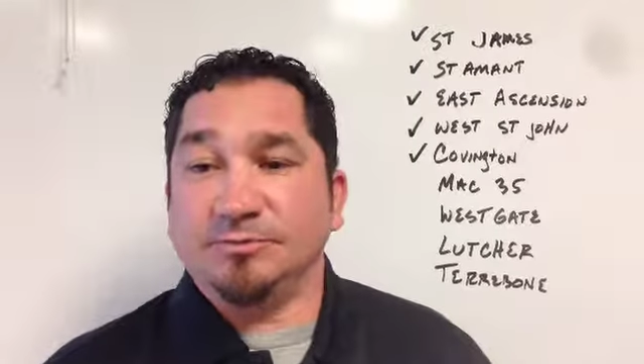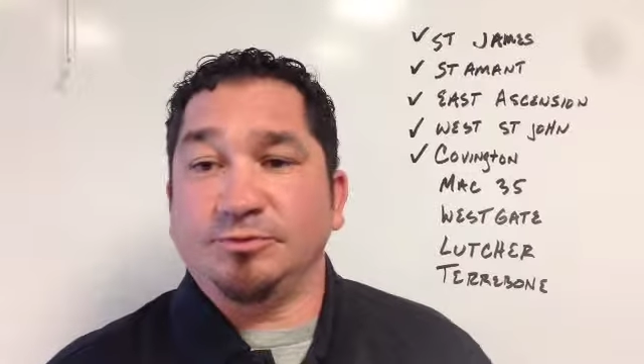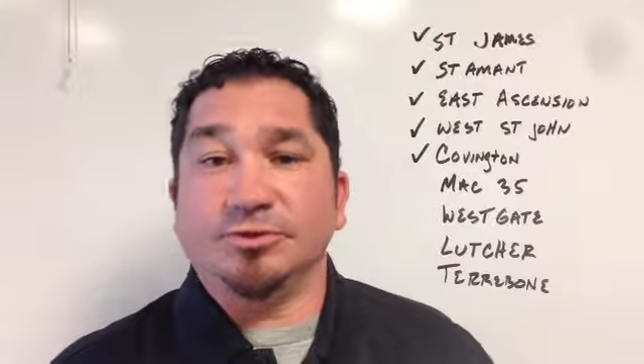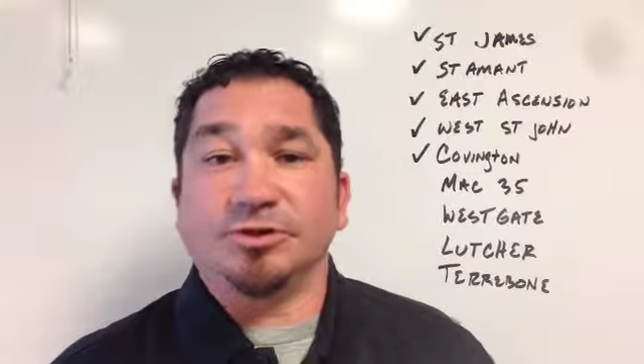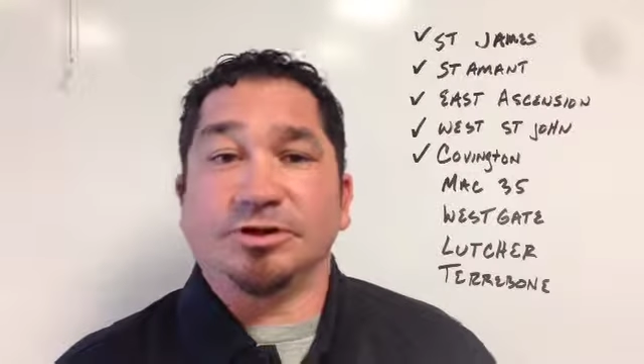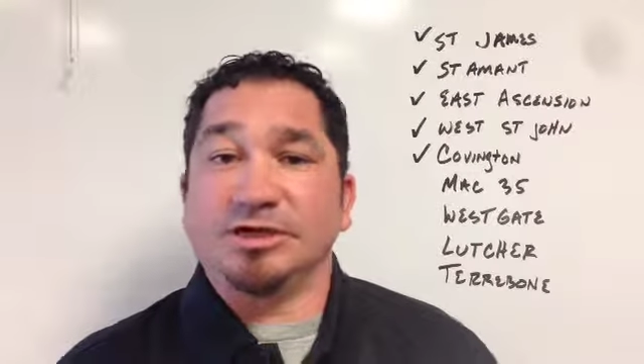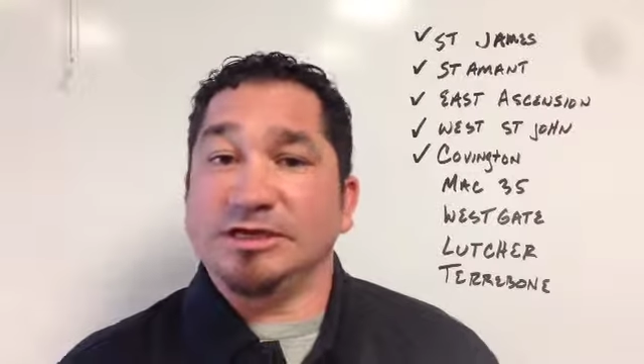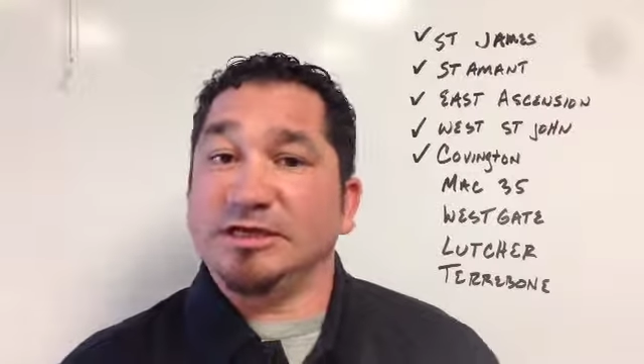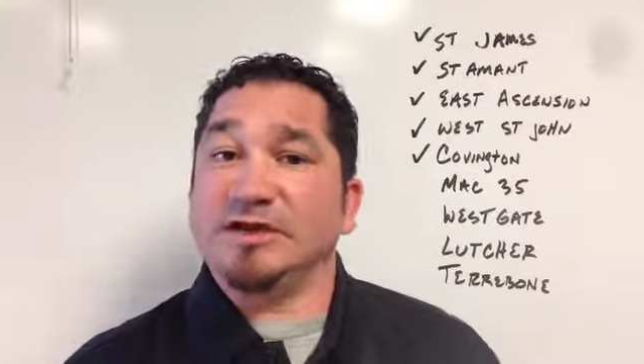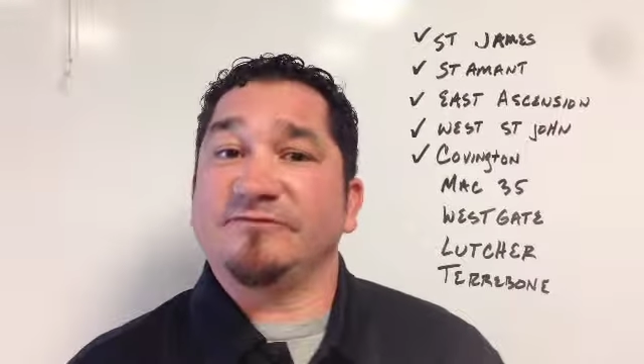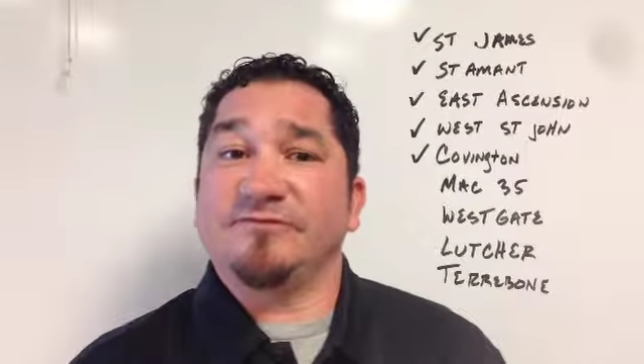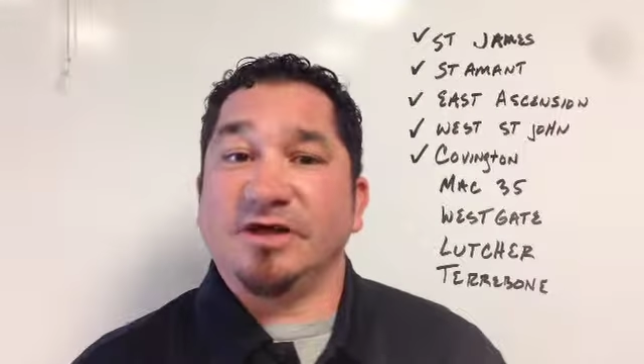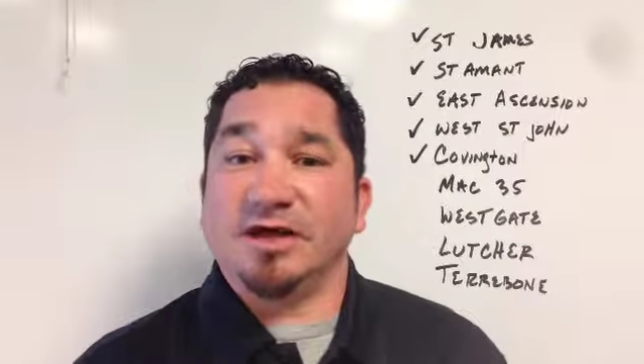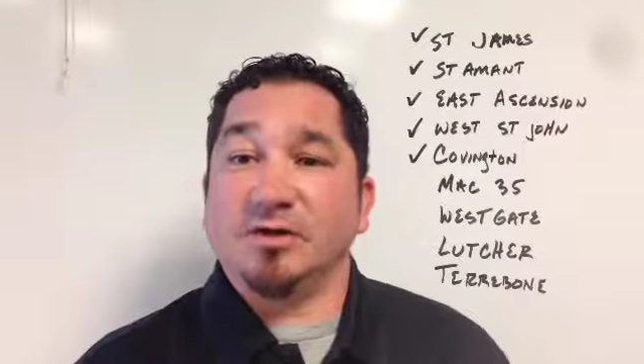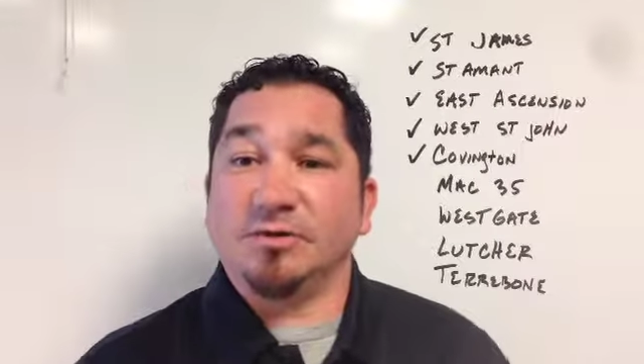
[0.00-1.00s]
we put in the
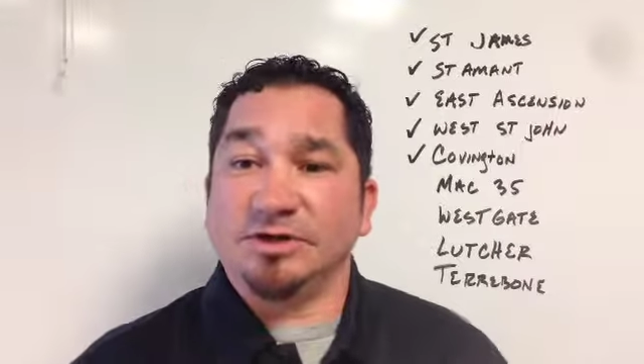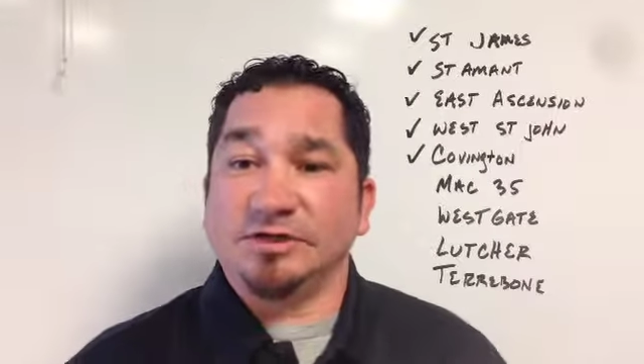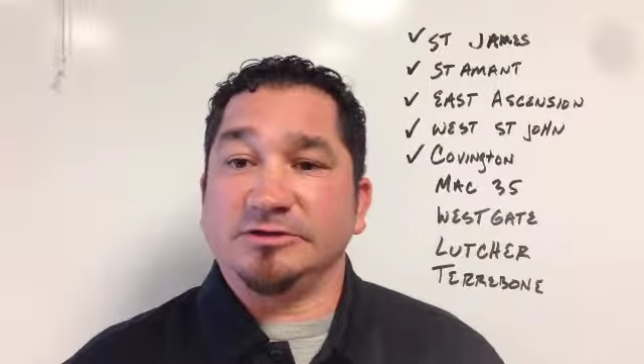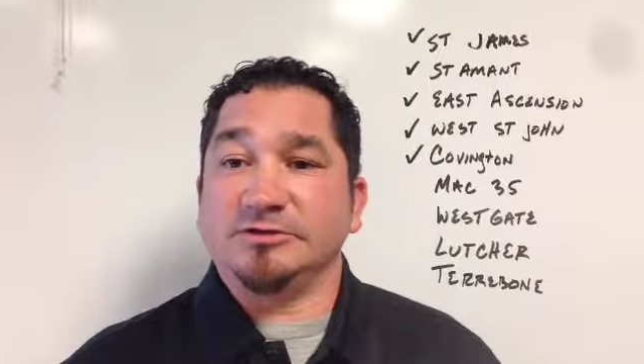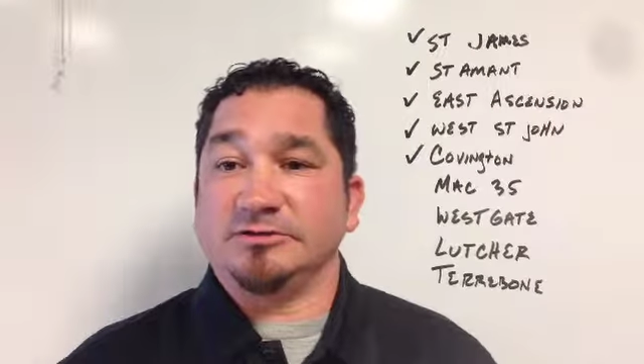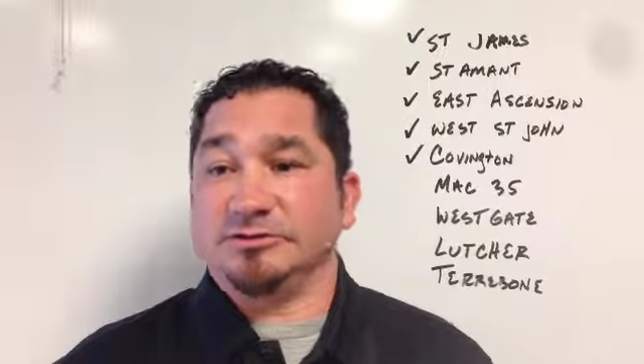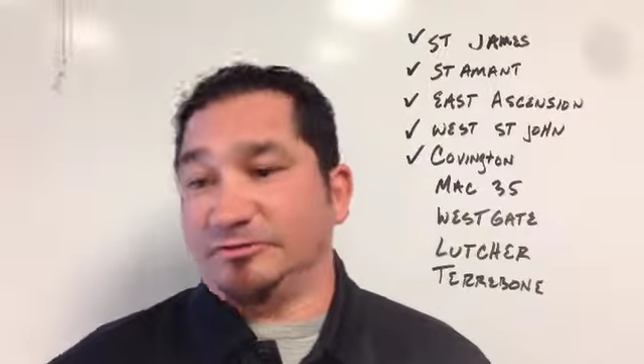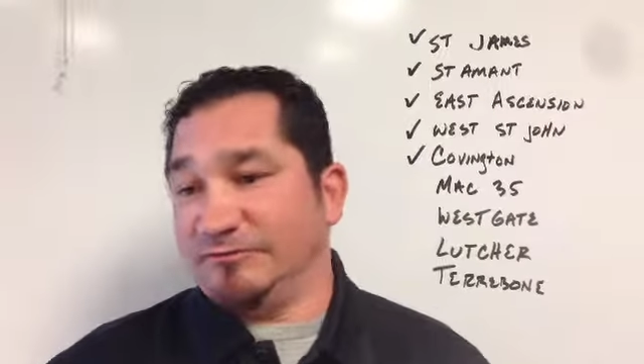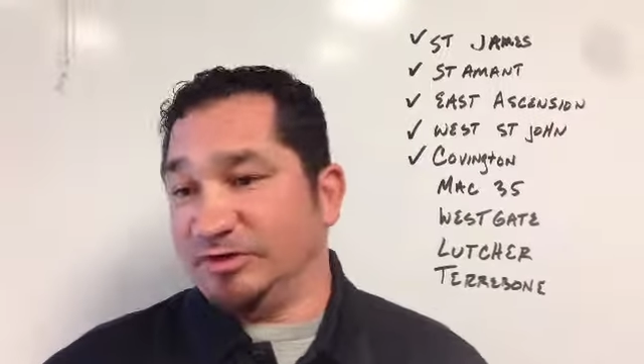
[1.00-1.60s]
NFL and in